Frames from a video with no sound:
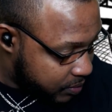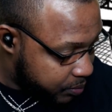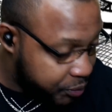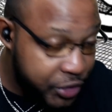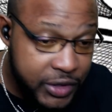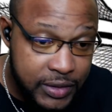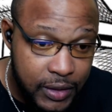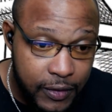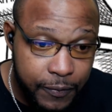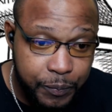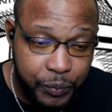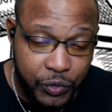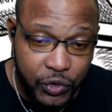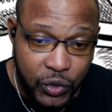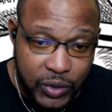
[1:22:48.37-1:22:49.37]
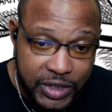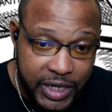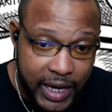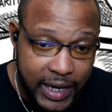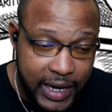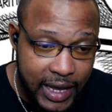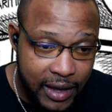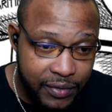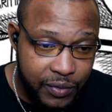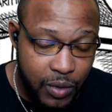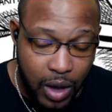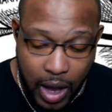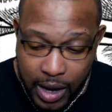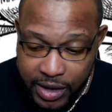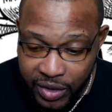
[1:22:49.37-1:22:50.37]
prison to JDF
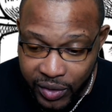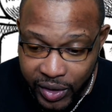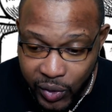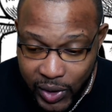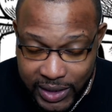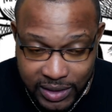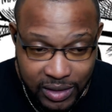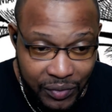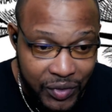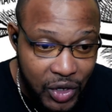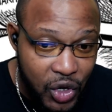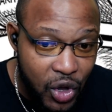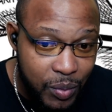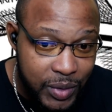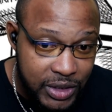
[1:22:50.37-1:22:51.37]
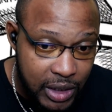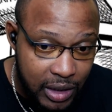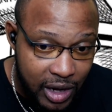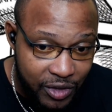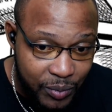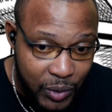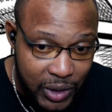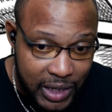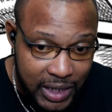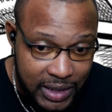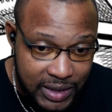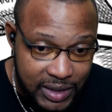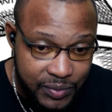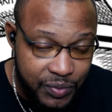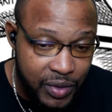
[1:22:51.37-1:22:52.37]
on the request of the Commissioner of
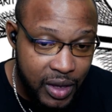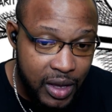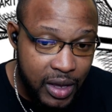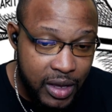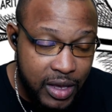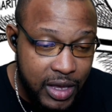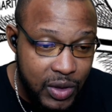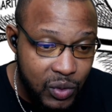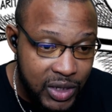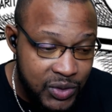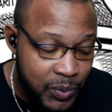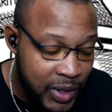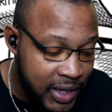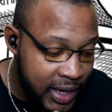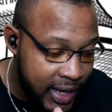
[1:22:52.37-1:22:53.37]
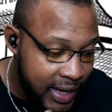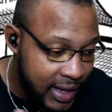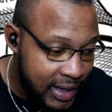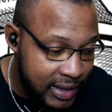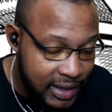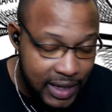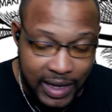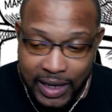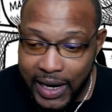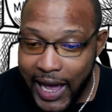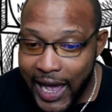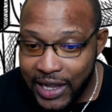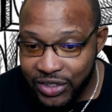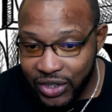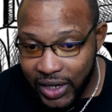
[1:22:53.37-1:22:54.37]
Police. He was being held in
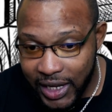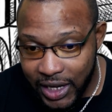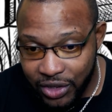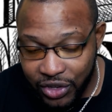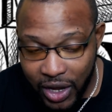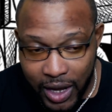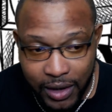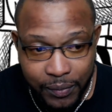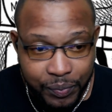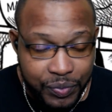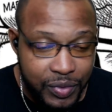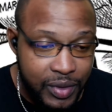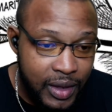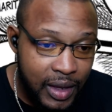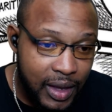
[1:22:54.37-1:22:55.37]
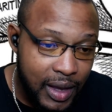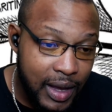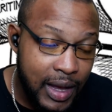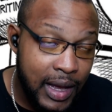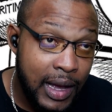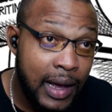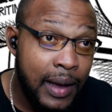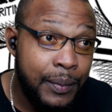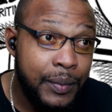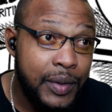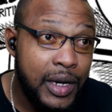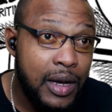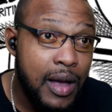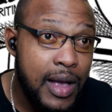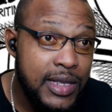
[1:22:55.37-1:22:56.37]
isolation.
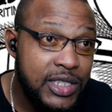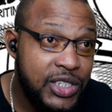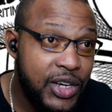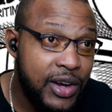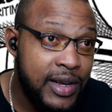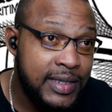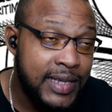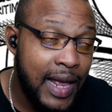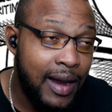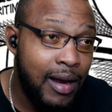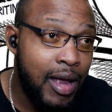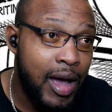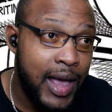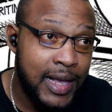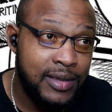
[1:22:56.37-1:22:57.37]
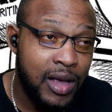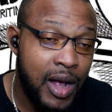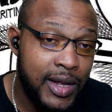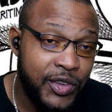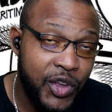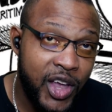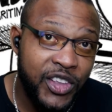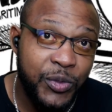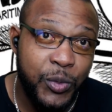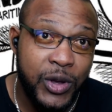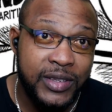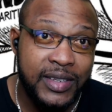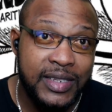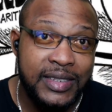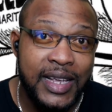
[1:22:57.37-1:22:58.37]
The concerns that the lawyers also
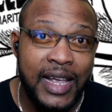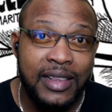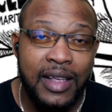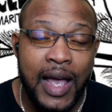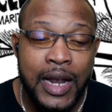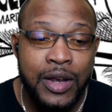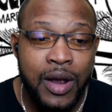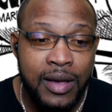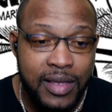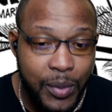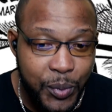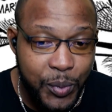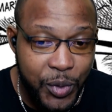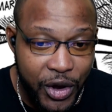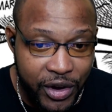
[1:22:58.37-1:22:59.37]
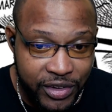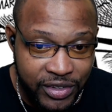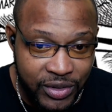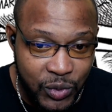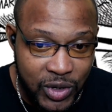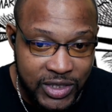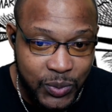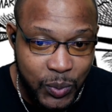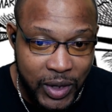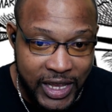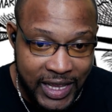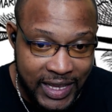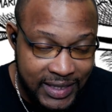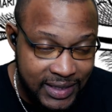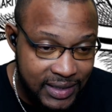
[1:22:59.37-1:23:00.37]
expressed is that another person was
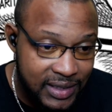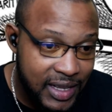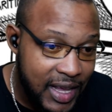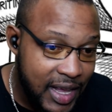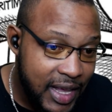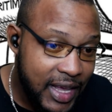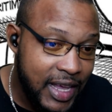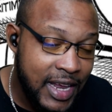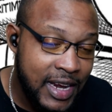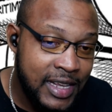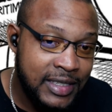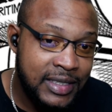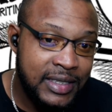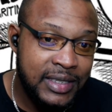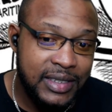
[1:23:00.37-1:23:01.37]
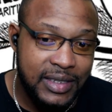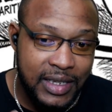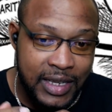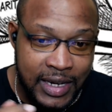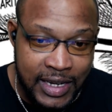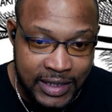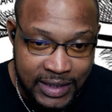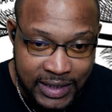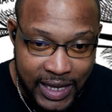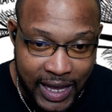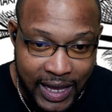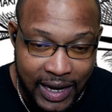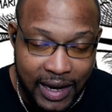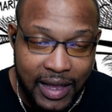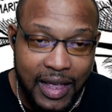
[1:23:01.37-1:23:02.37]
placed in his
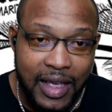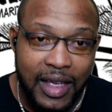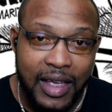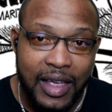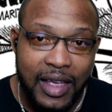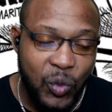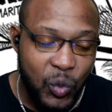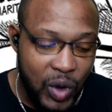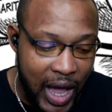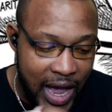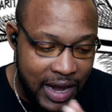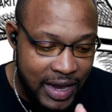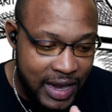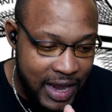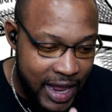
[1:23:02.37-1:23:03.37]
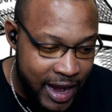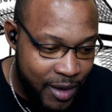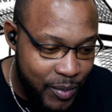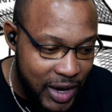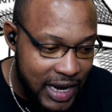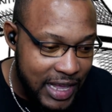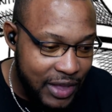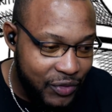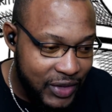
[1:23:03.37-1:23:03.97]
cell, and their belief